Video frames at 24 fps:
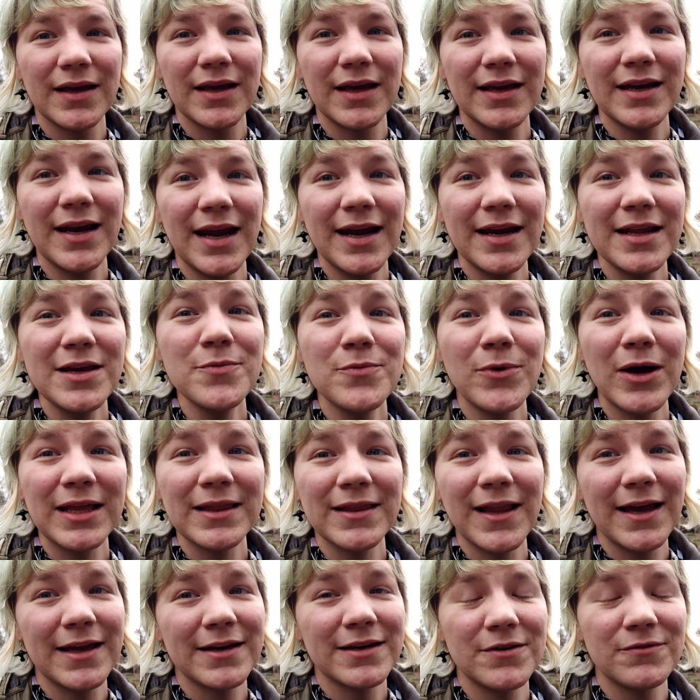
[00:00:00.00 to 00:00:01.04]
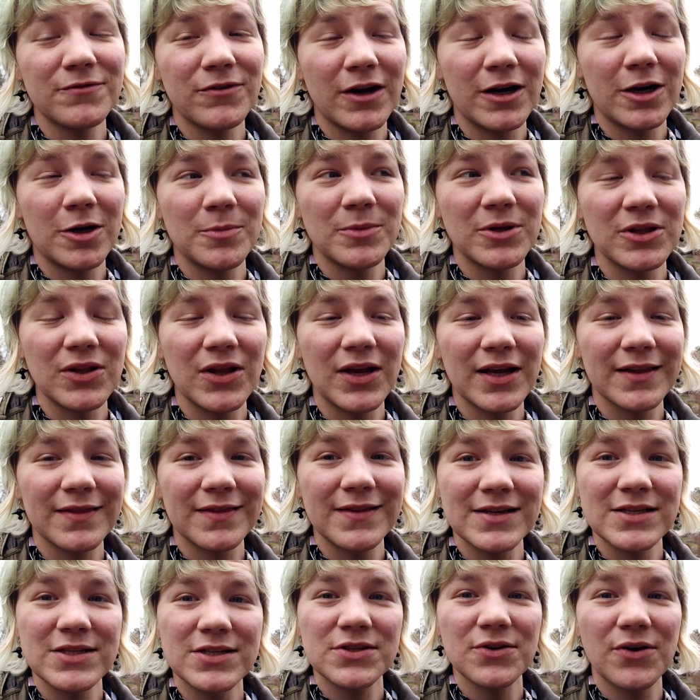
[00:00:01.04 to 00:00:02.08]
In any wetland environment like
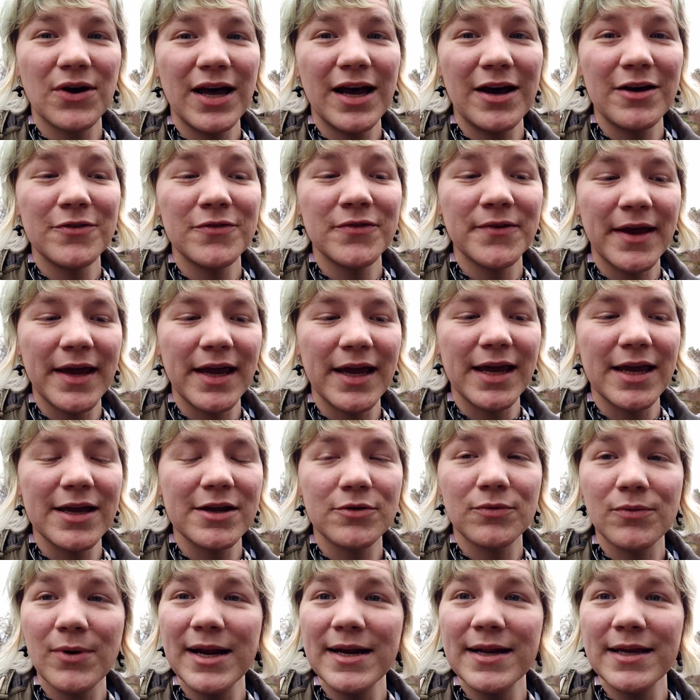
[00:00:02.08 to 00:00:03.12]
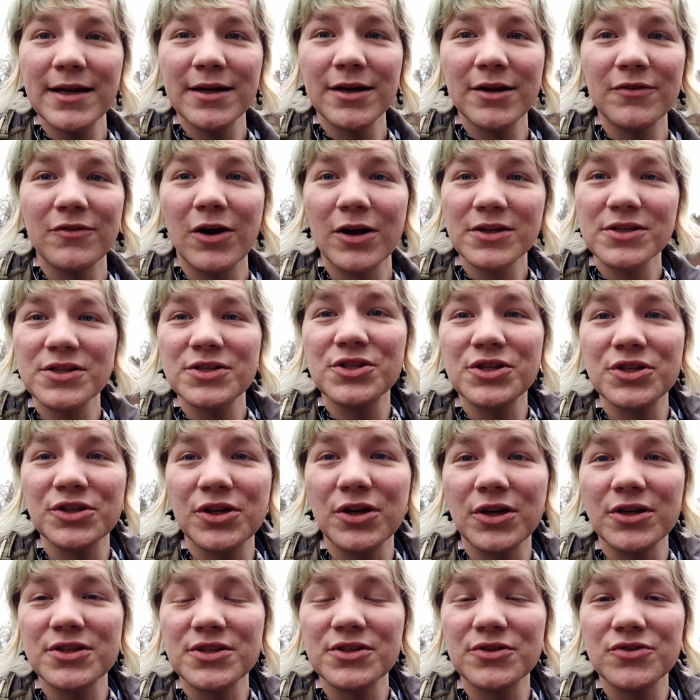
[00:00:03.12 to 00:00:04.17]
this, you'll have a gradient of oxygen
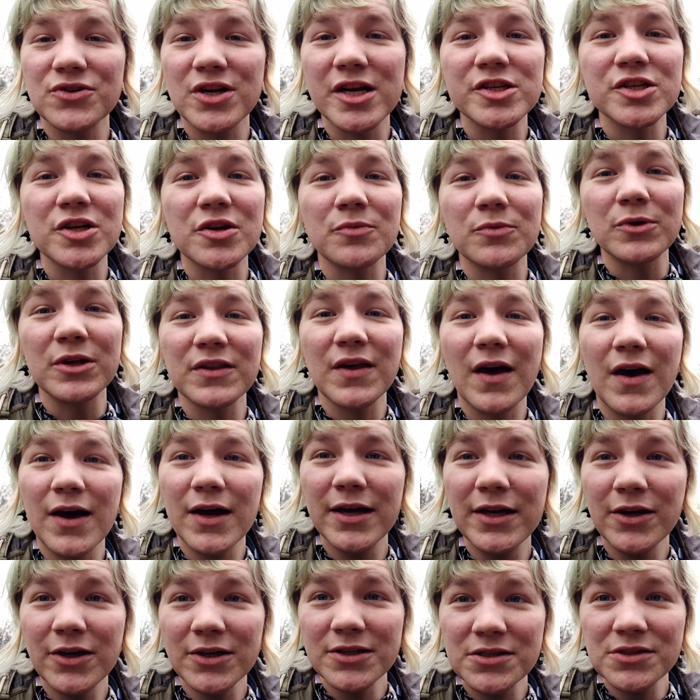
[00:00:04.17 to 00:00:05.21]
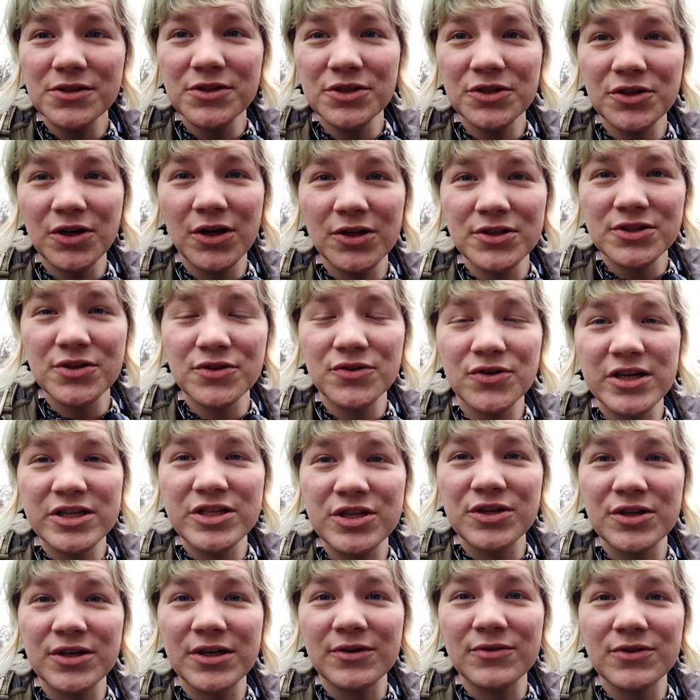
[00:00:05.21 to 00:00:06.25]
concentration with high oxygen
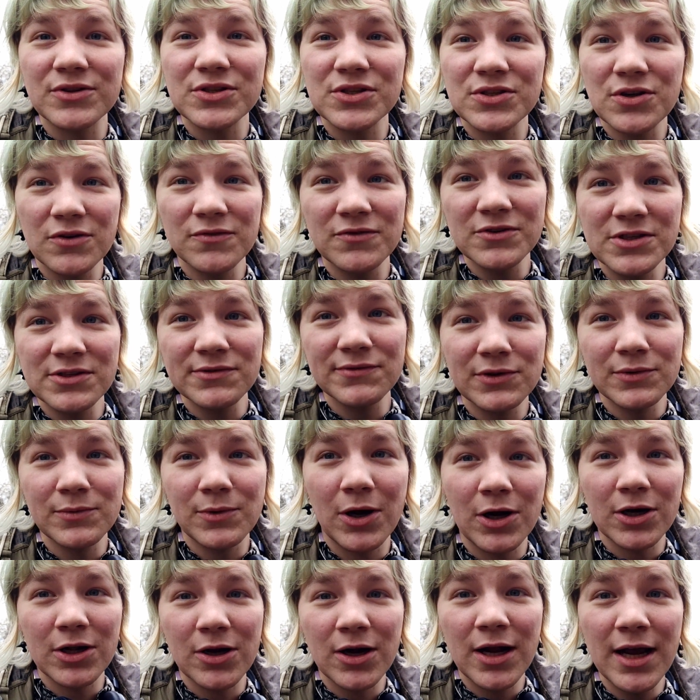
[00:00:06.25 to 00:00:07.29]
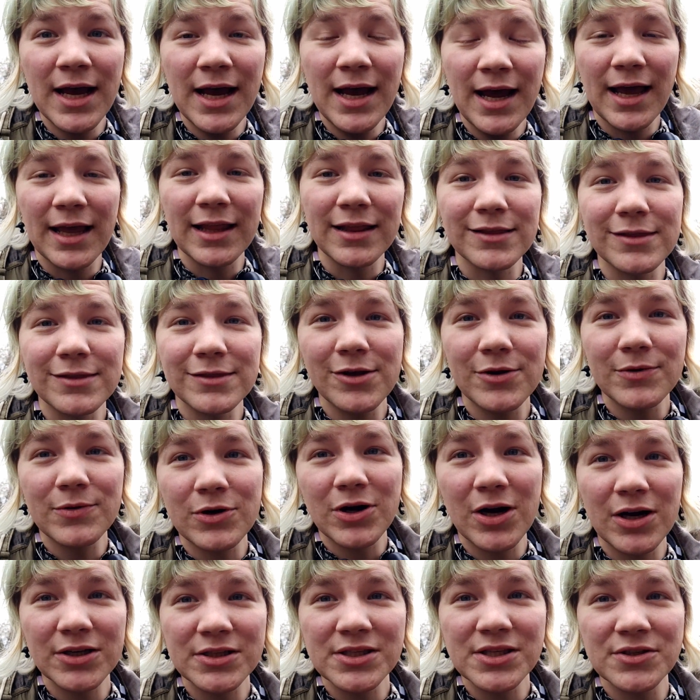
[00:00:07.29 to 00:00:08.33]
concentration near the surface of the water and
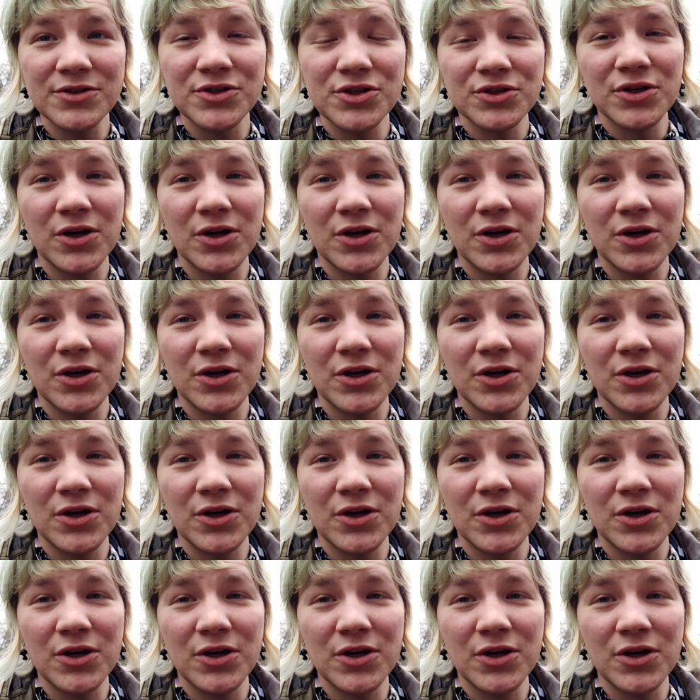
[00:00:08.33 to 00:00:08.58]
lower oxygen